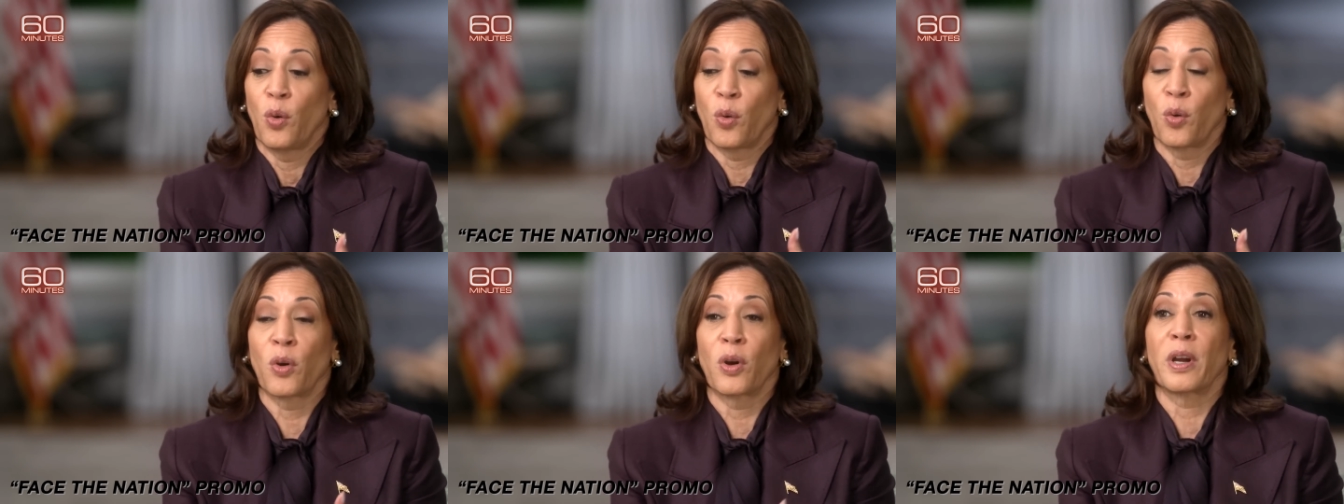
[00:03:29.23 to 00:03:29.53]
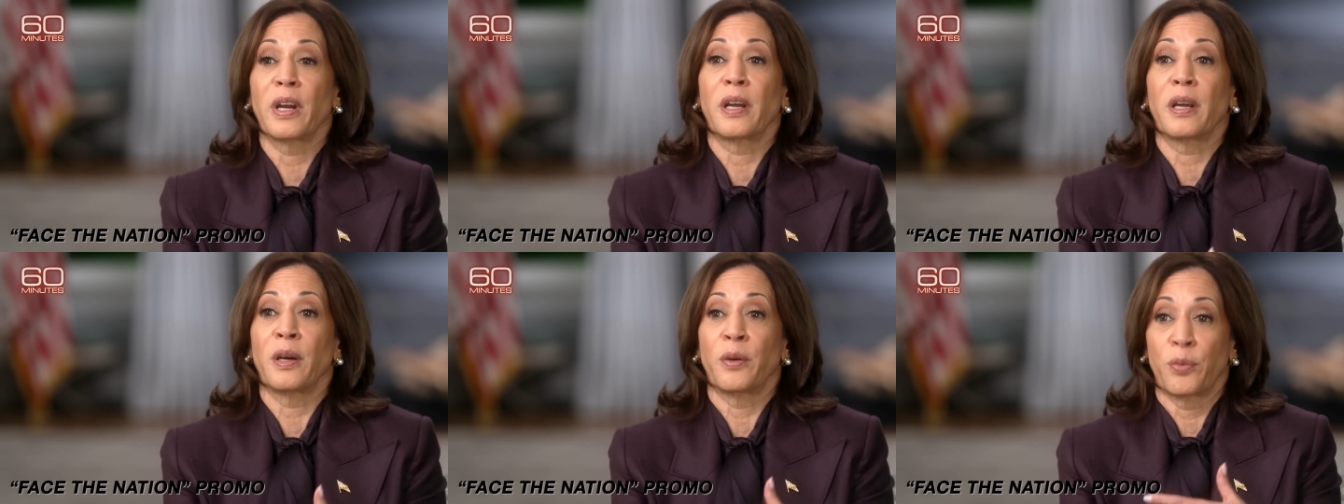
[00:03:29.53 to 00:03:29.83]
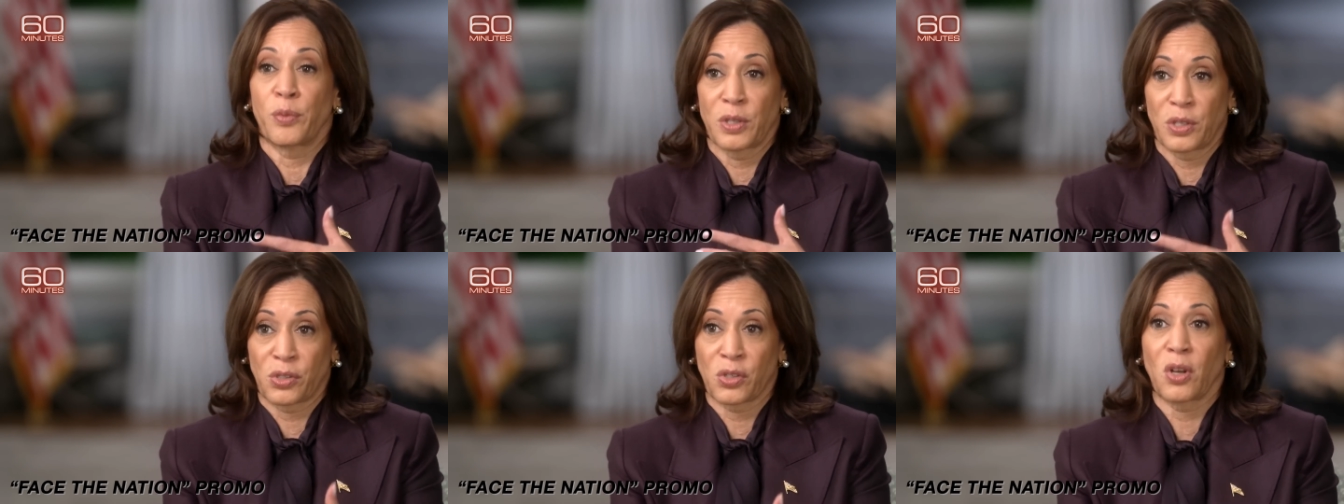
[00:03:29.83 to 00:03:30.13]
or a
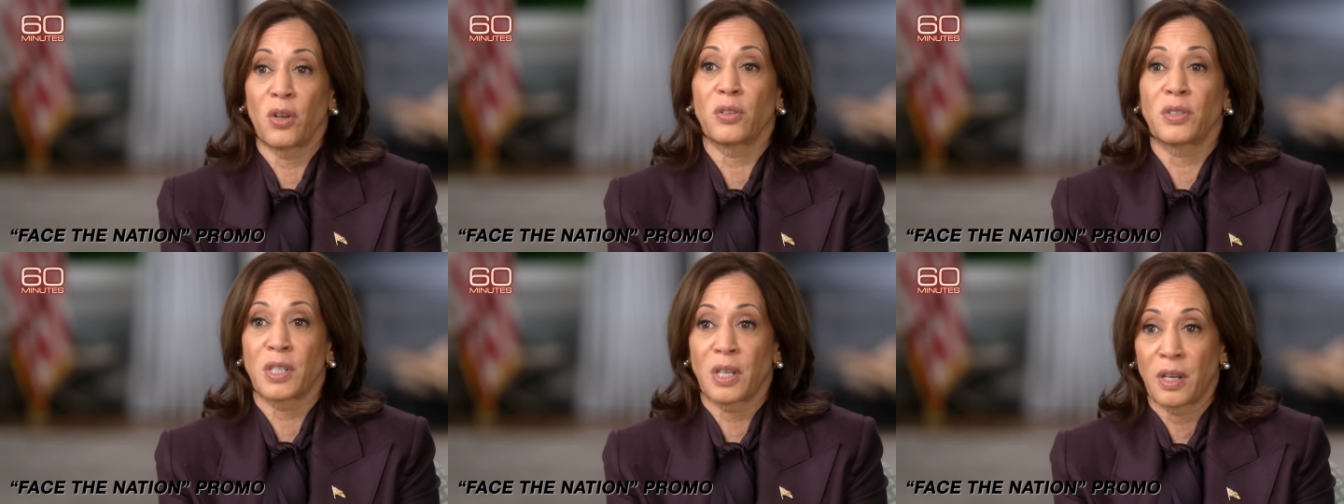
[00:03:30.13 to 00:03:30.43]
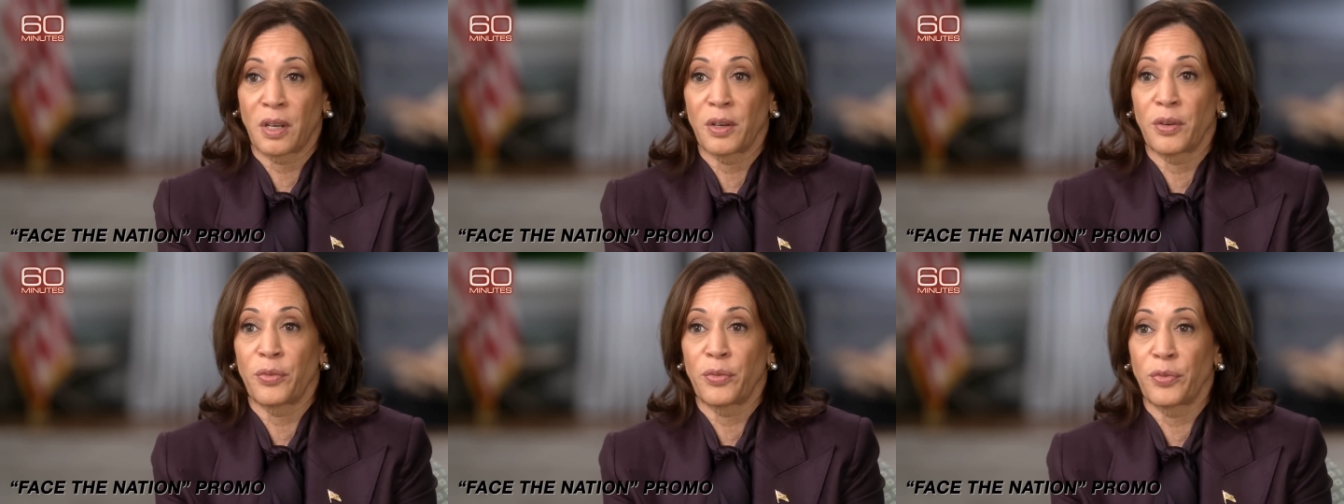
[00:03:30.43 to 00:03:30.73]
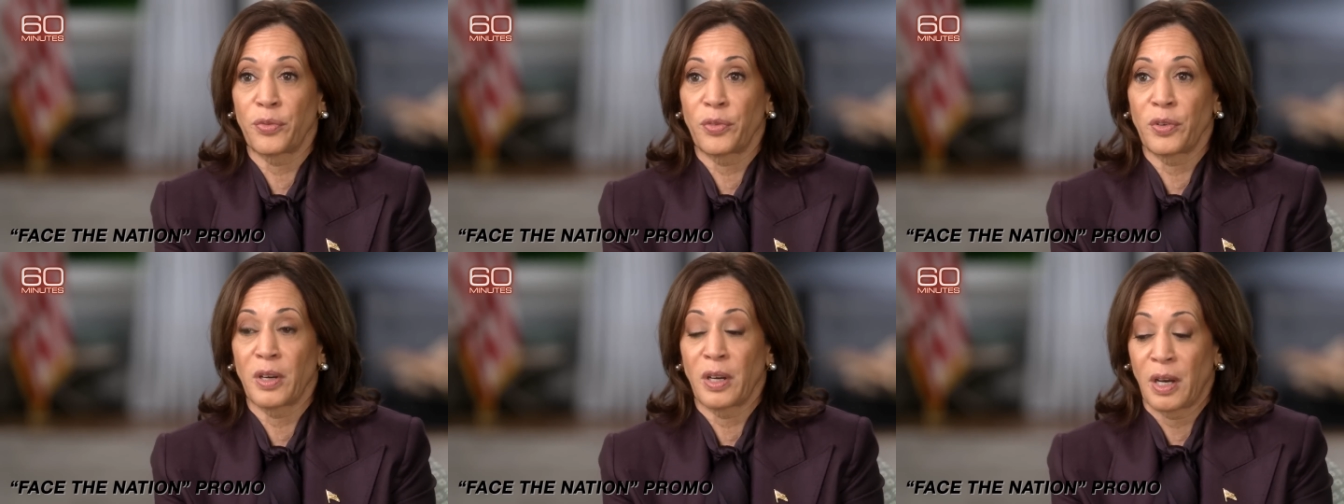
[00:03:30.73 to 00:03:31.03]
result
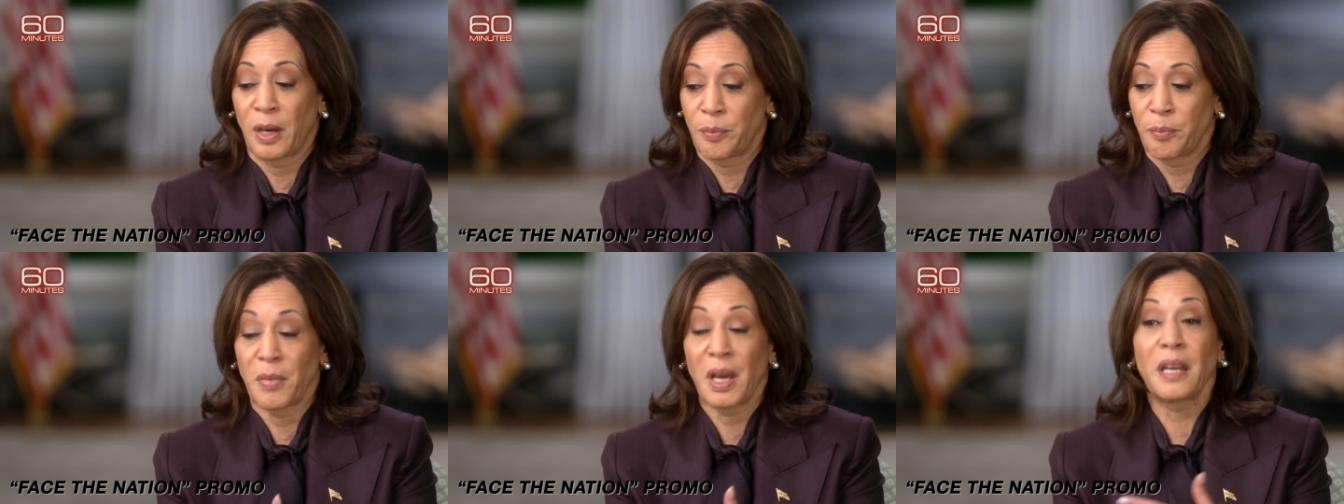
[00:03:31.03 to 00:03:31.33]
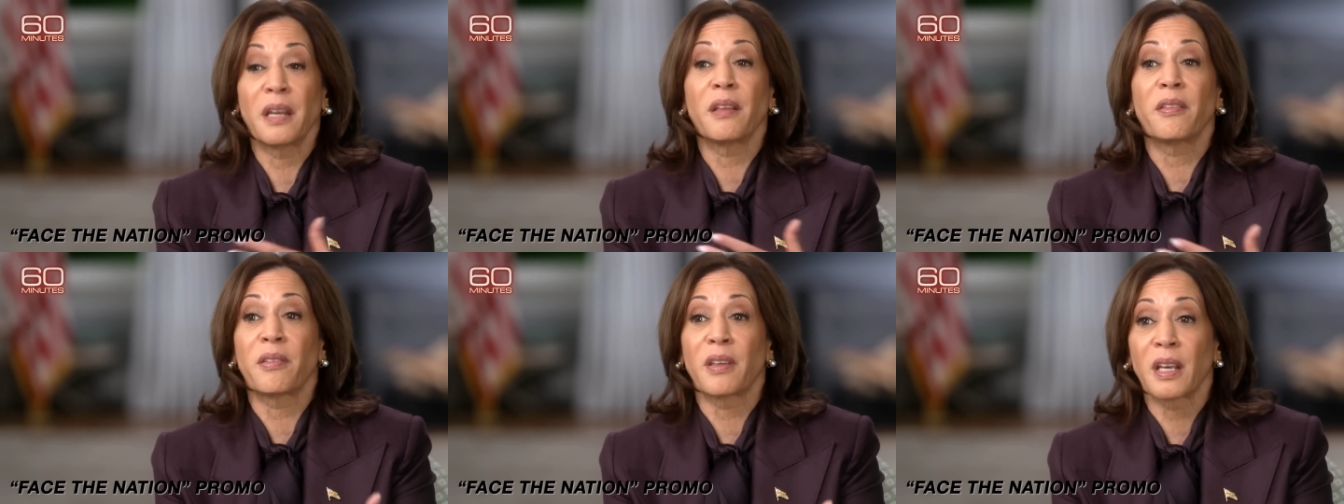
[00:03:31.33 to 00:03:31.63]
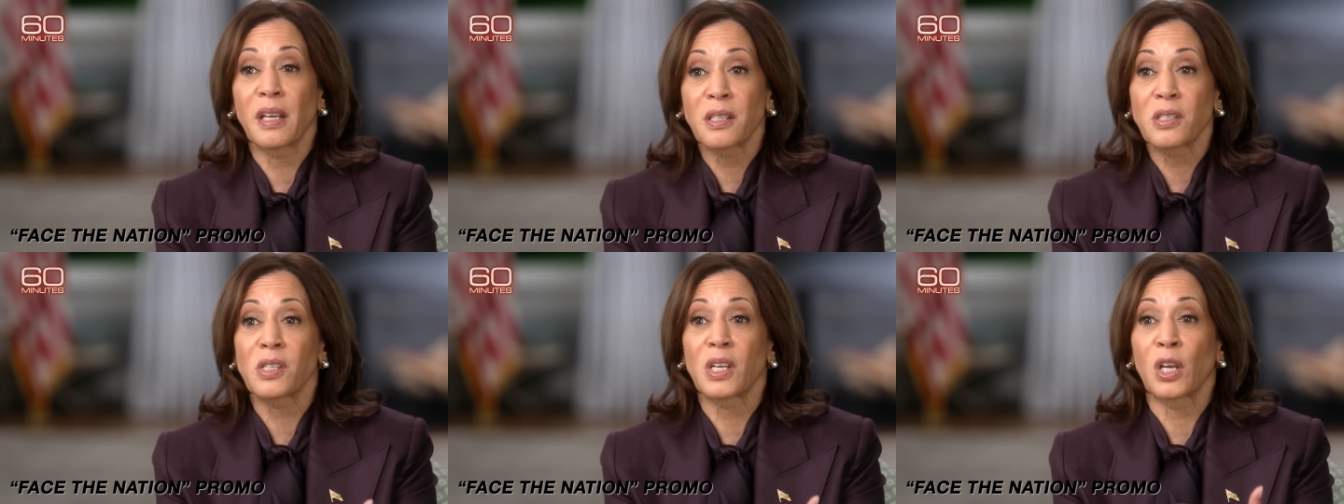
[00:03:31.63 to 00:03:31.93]
of many
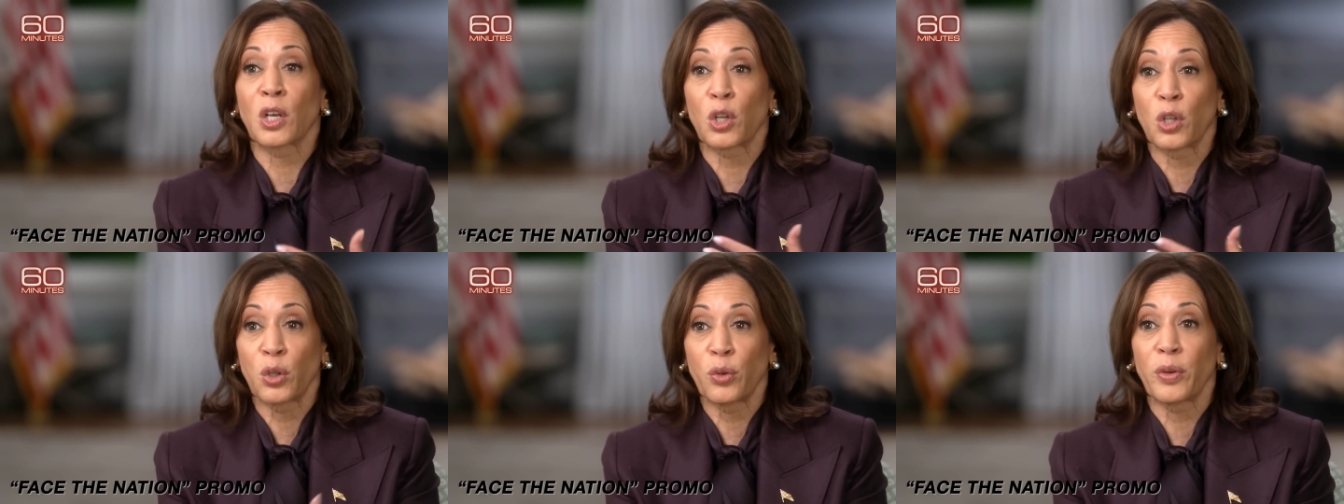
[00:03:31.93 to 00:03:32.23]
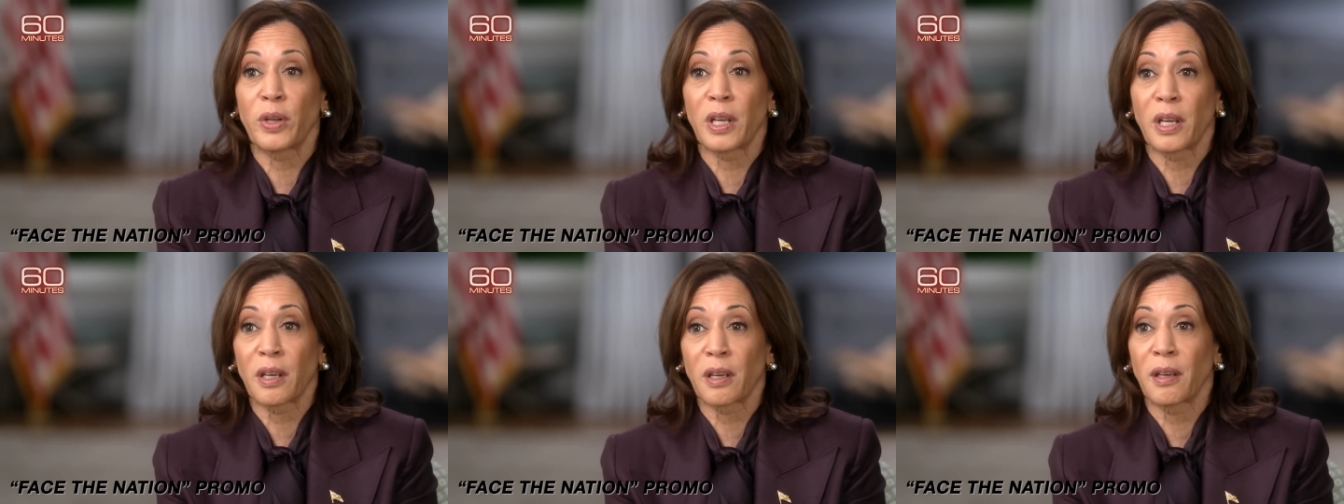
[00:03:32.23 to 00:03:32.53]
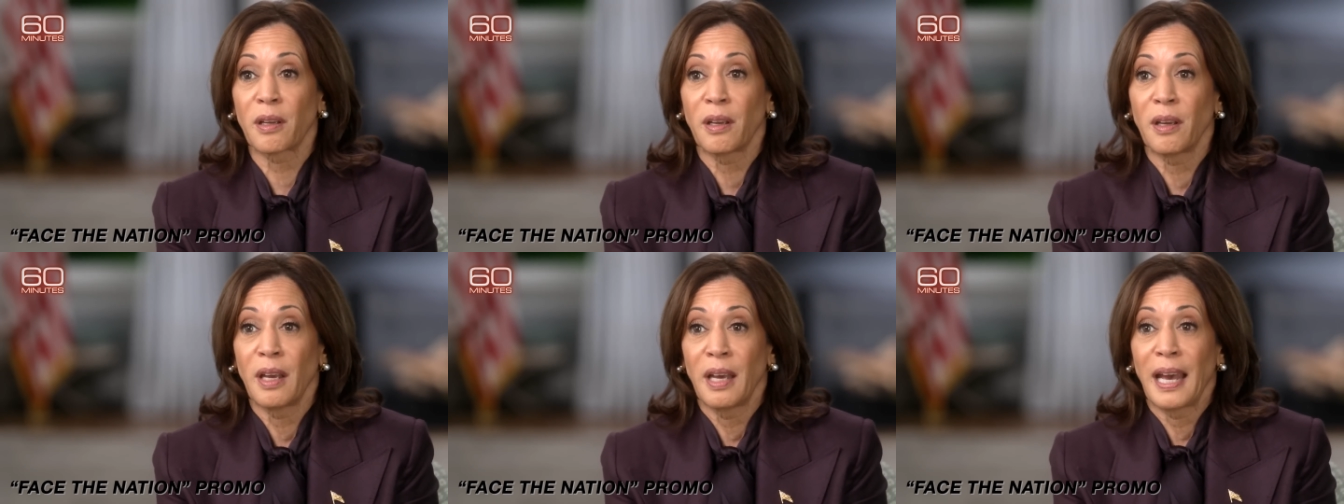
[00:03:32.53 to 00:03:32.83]
things,
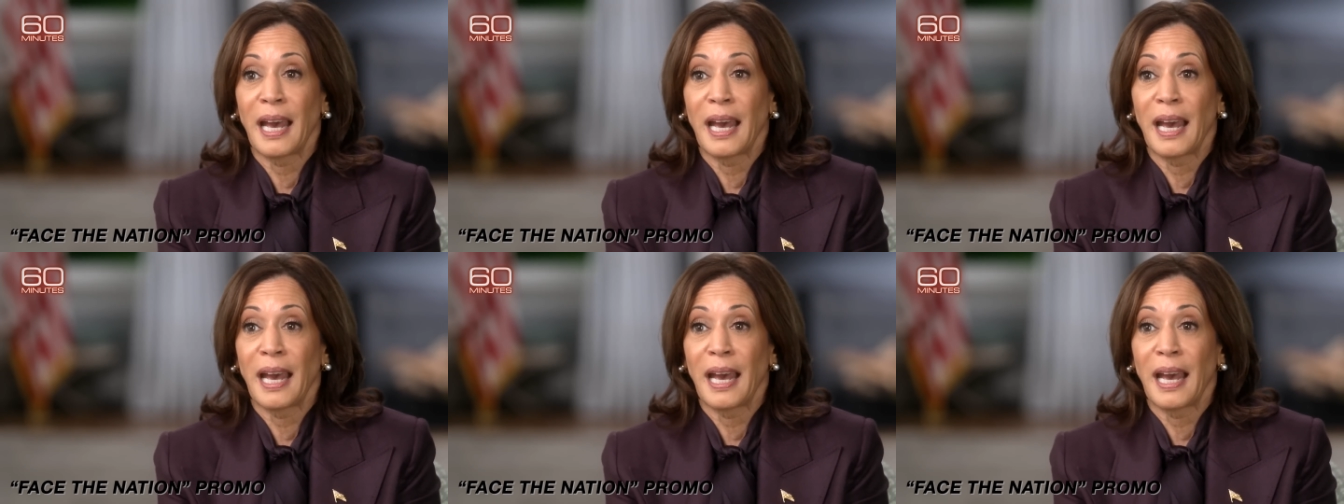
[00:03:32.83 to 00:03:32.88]
including